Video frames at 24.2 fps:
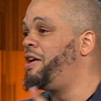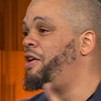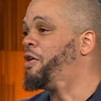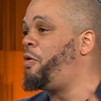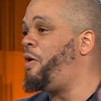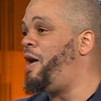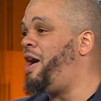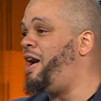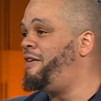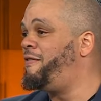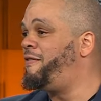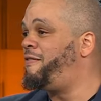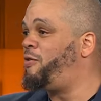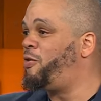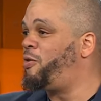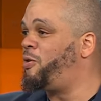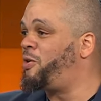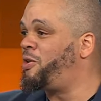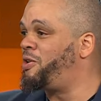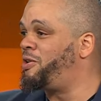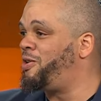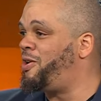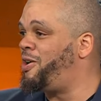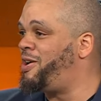quad
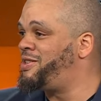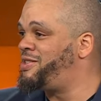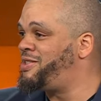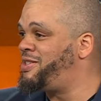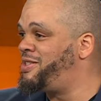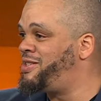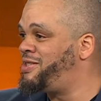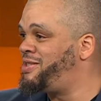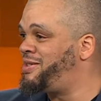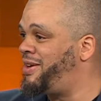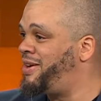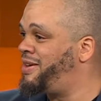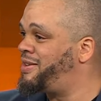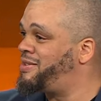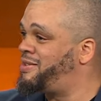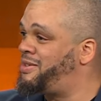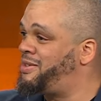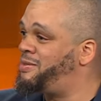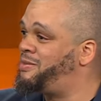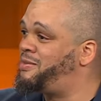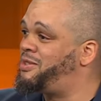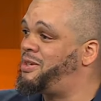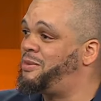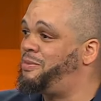four losses, like
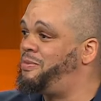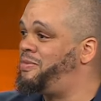to